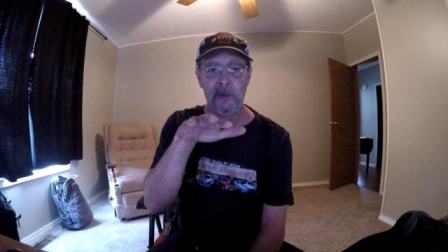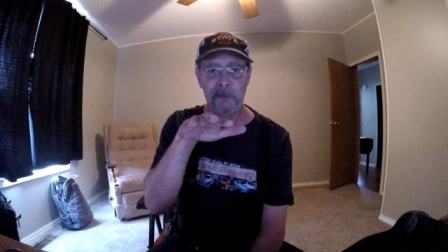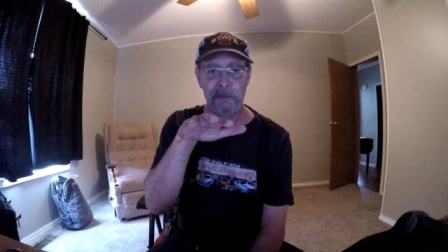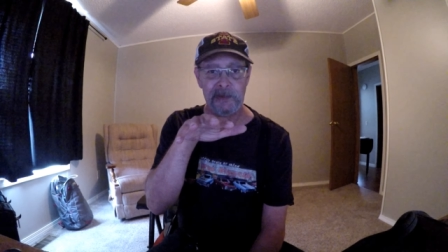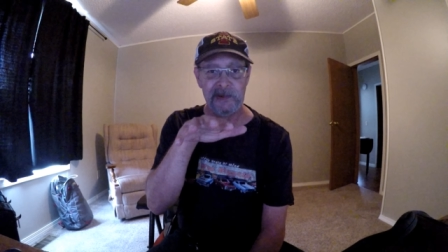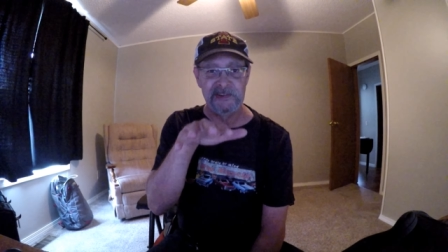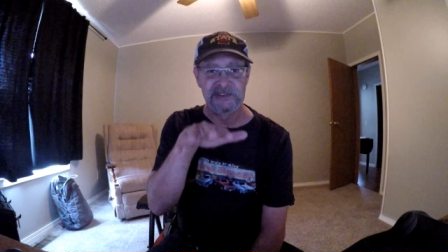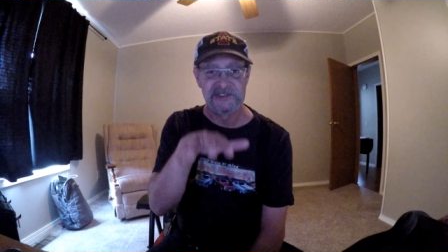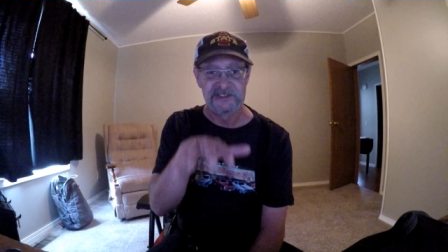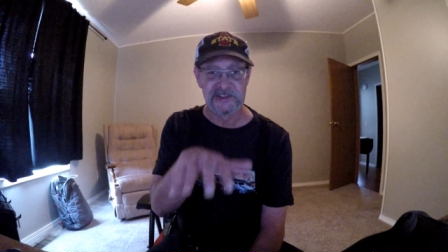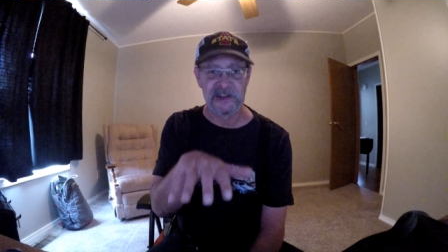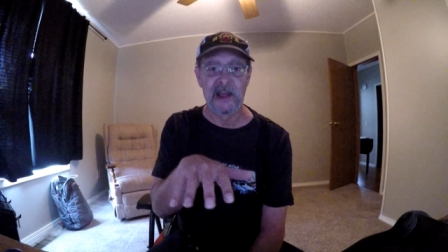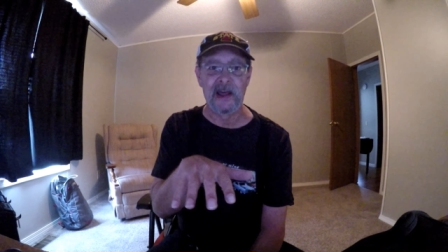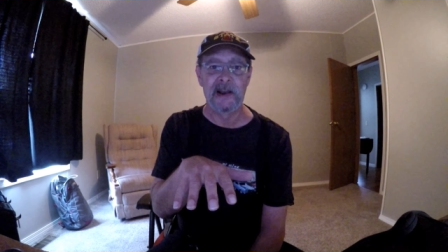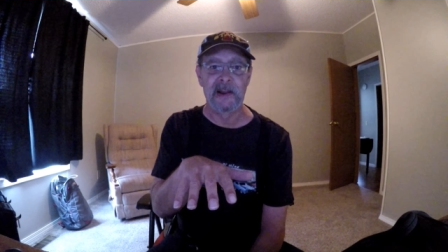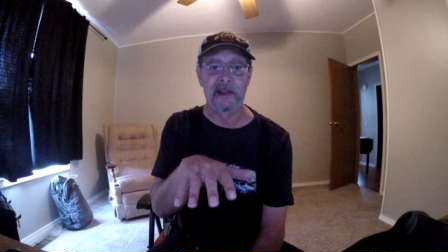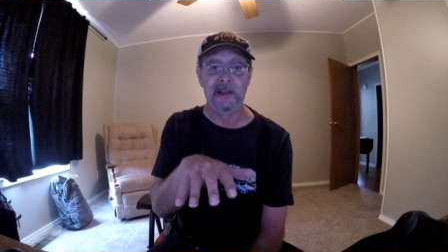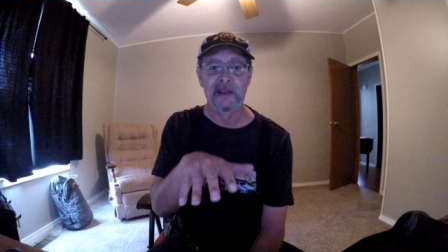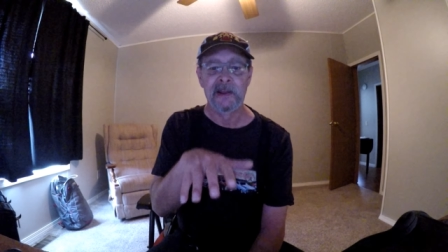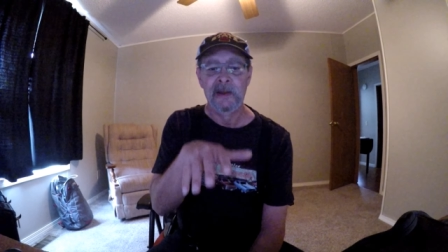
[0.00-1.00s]
be
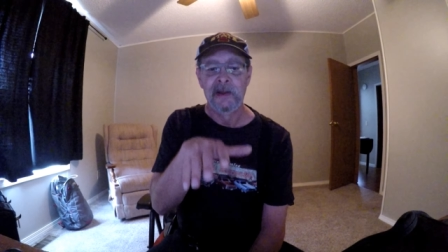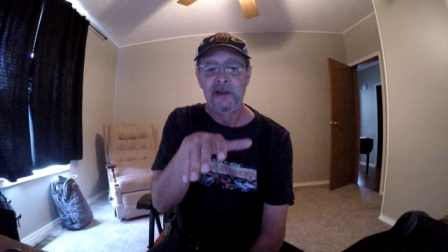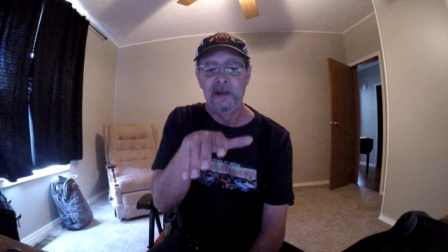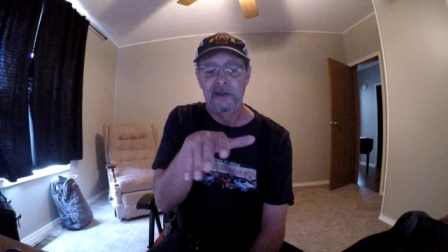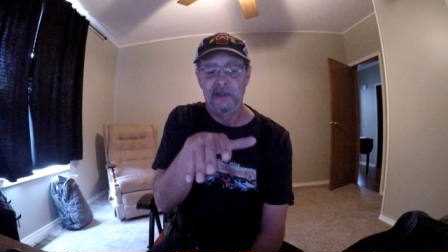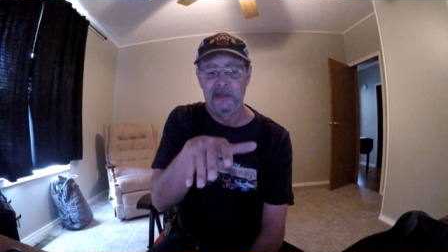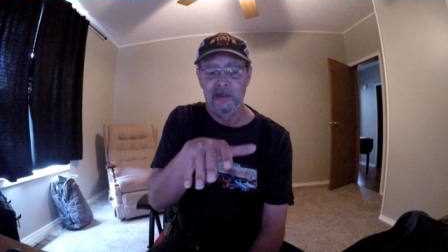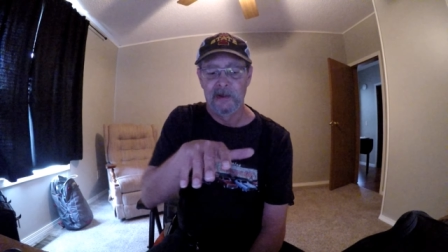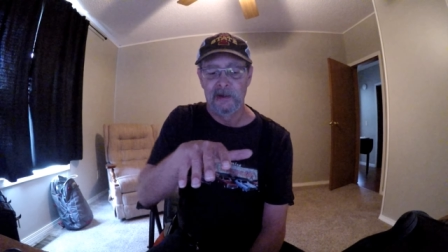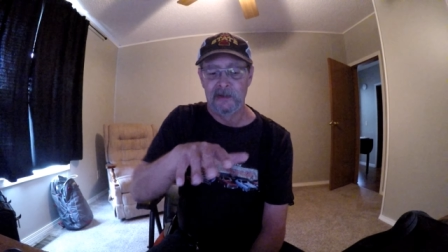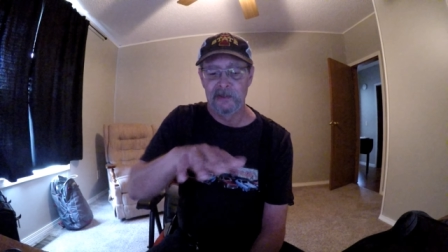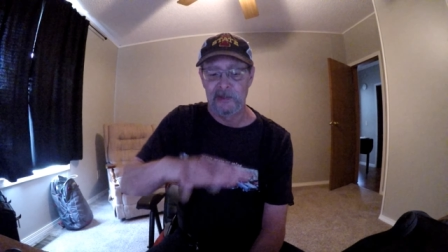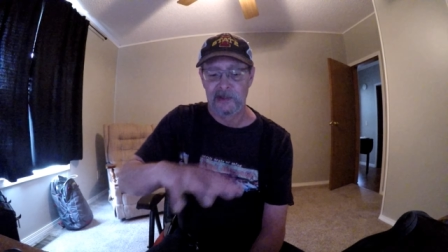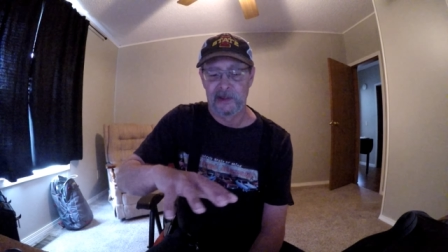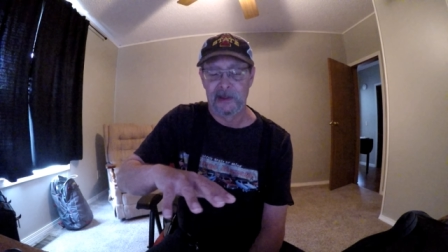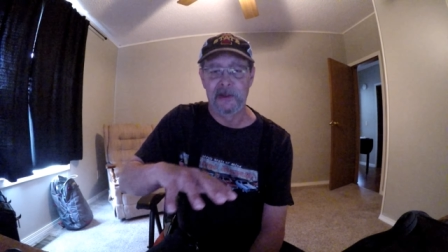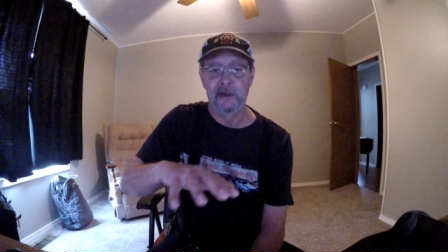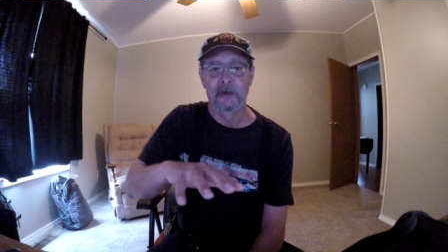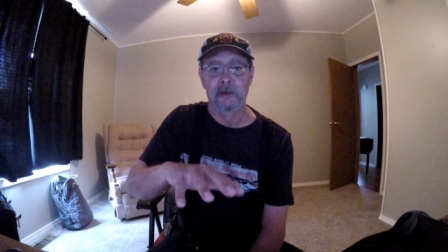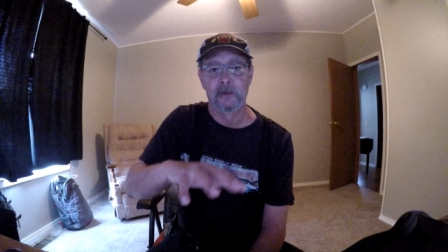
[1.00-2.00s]
steady the, the
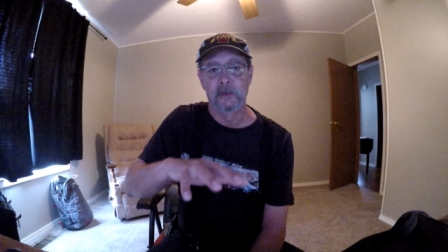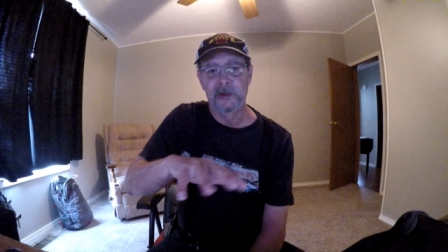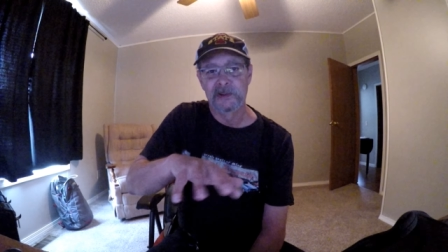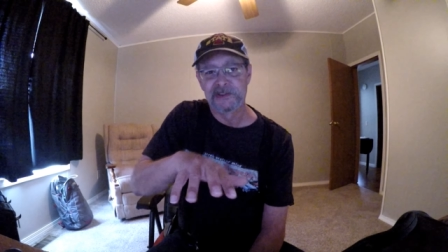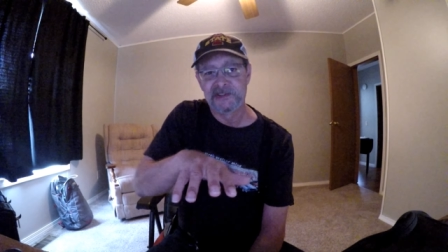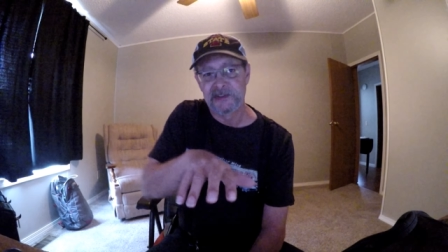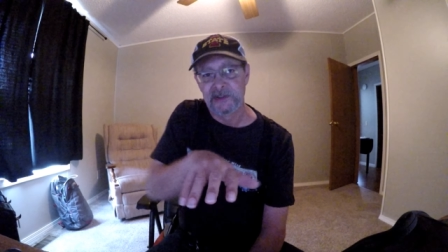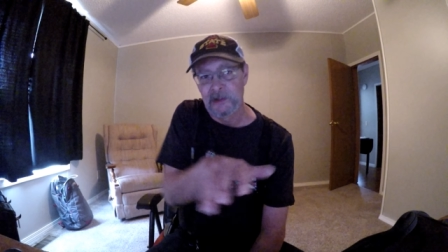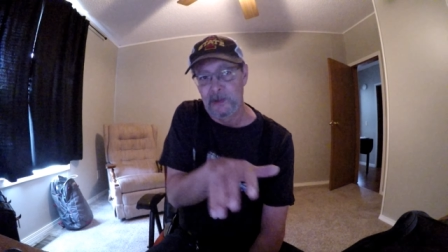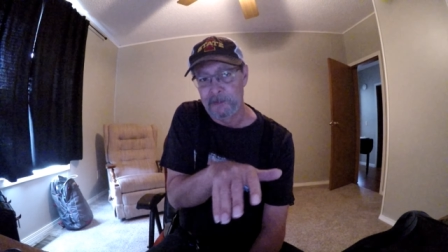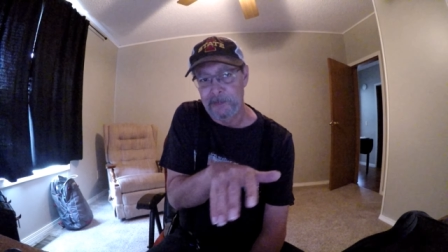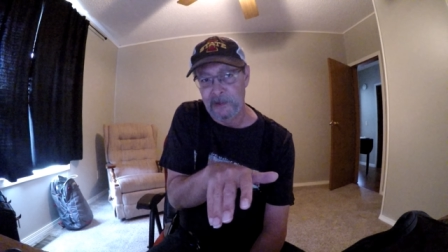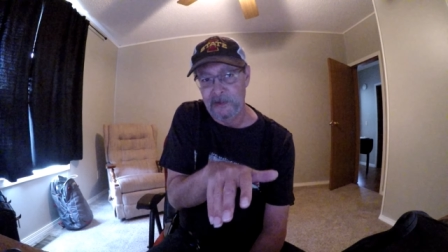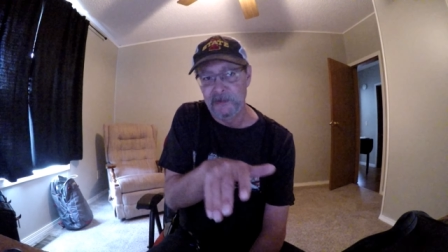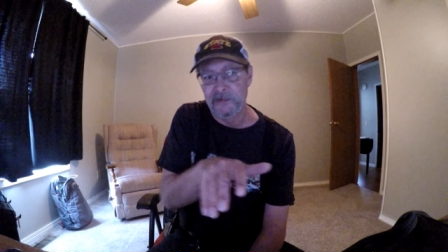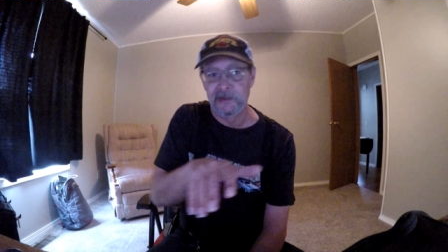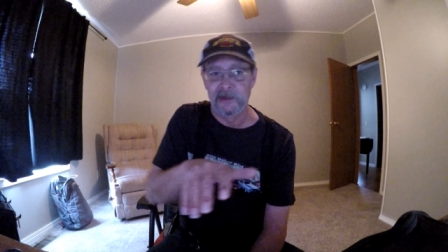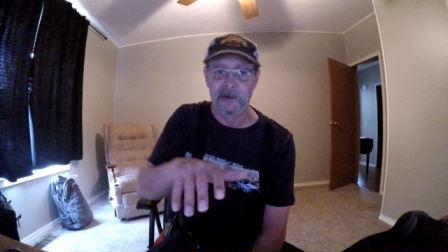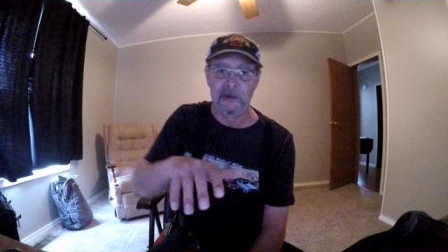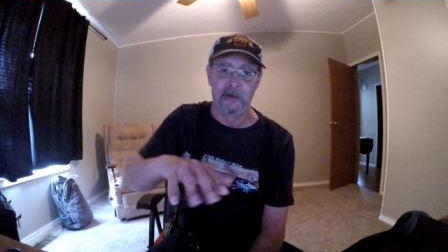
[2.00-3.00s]
heel was
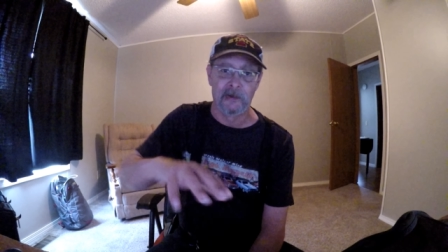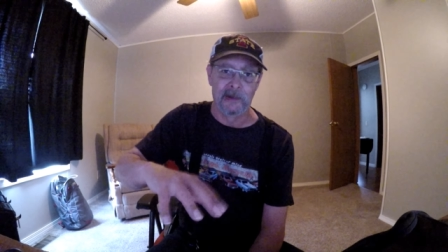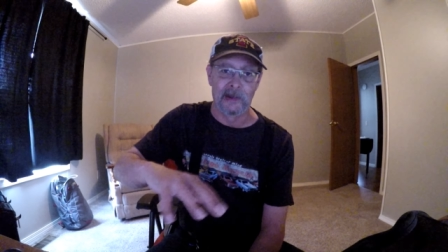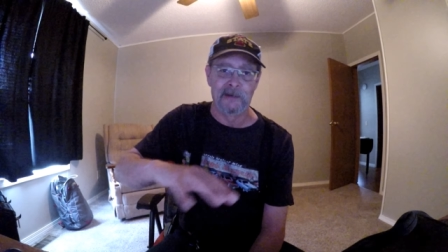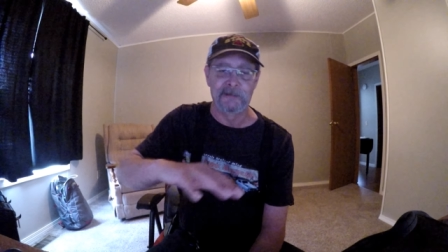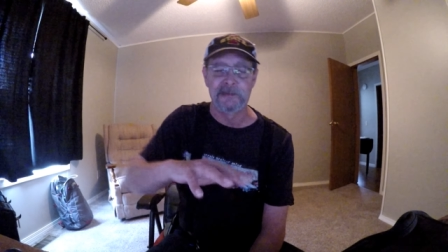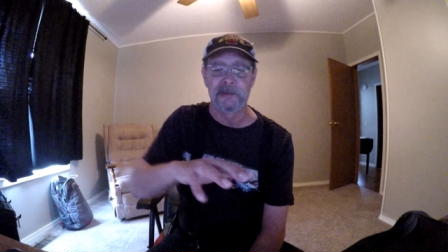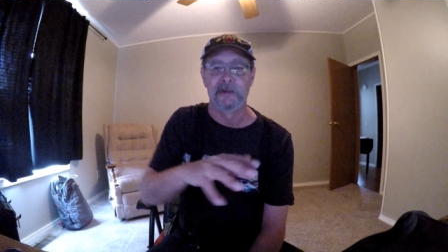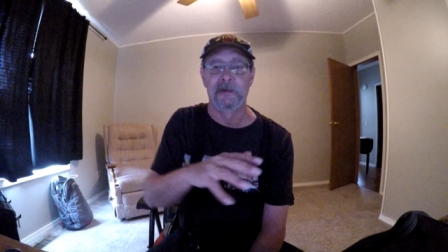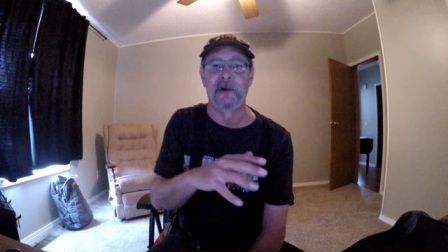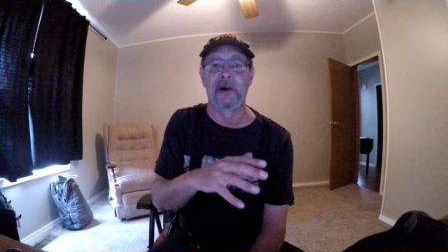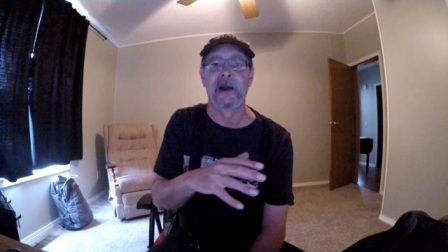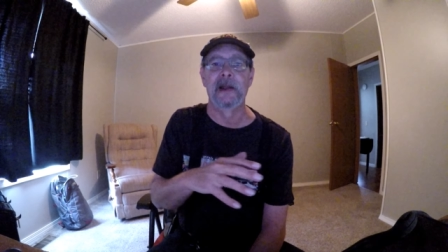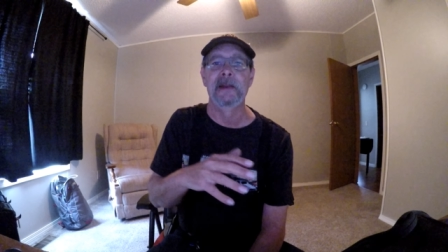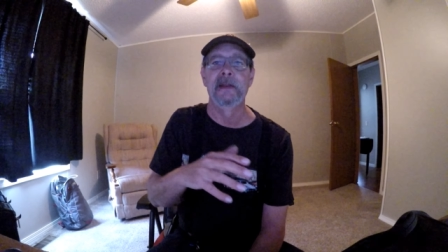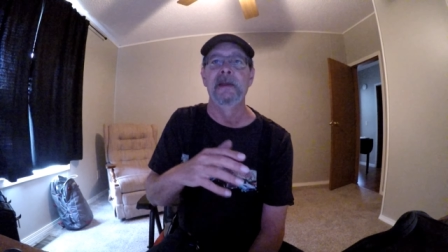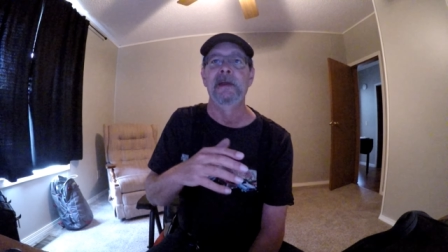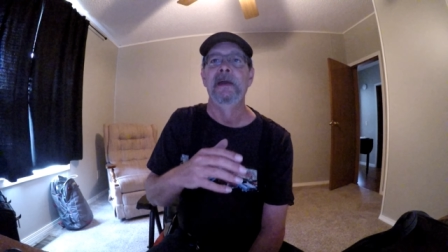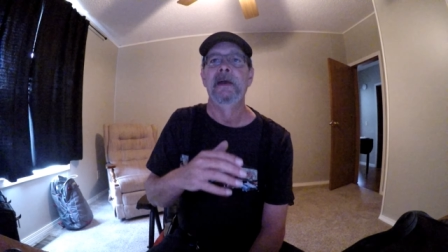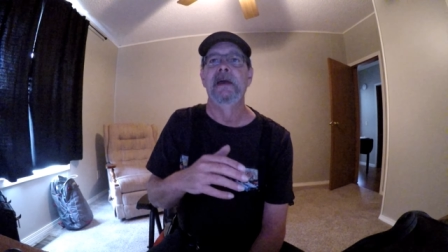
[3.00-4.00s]
slipping, you know, left and right.